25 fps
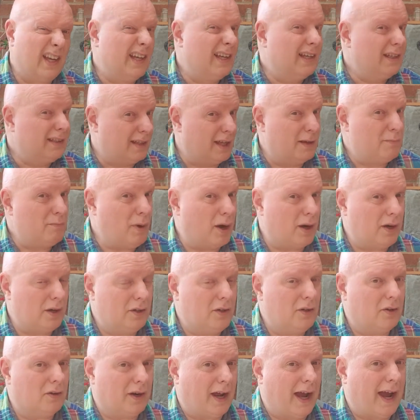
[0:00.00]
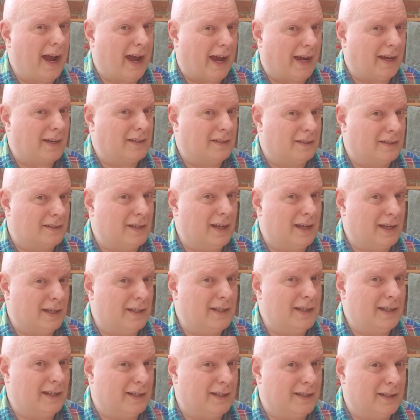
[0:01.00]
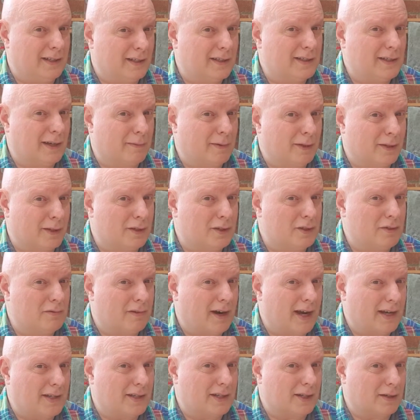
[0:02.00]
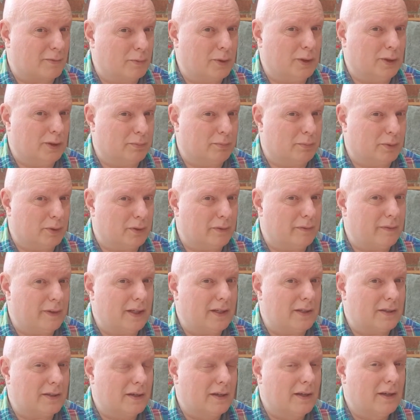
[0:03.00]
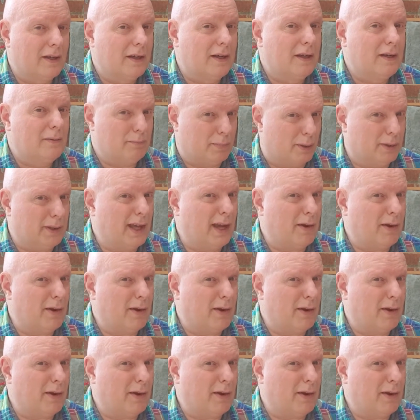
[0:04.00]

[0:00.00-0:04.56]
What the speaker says: They might not act as they did in some of the Jurassic World movies, but they